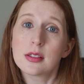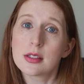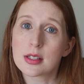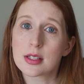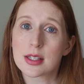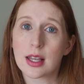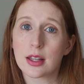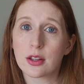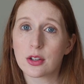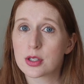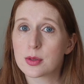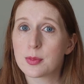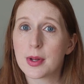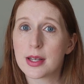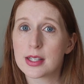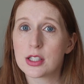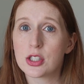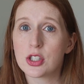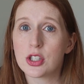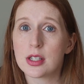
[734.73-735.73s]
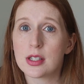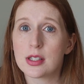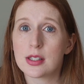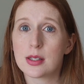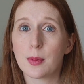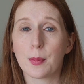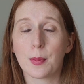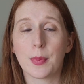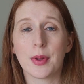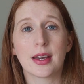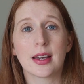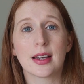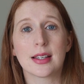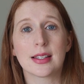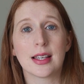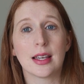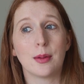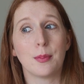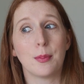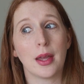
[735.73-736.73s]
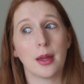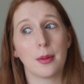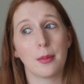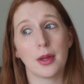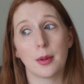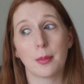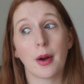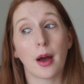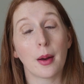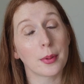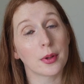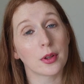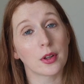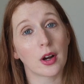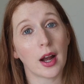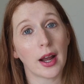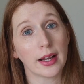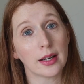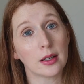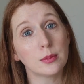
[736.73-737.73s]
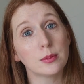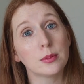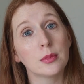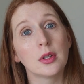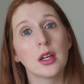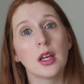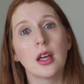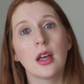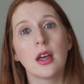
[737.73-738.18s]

to sellers' messages because it may be a popular item.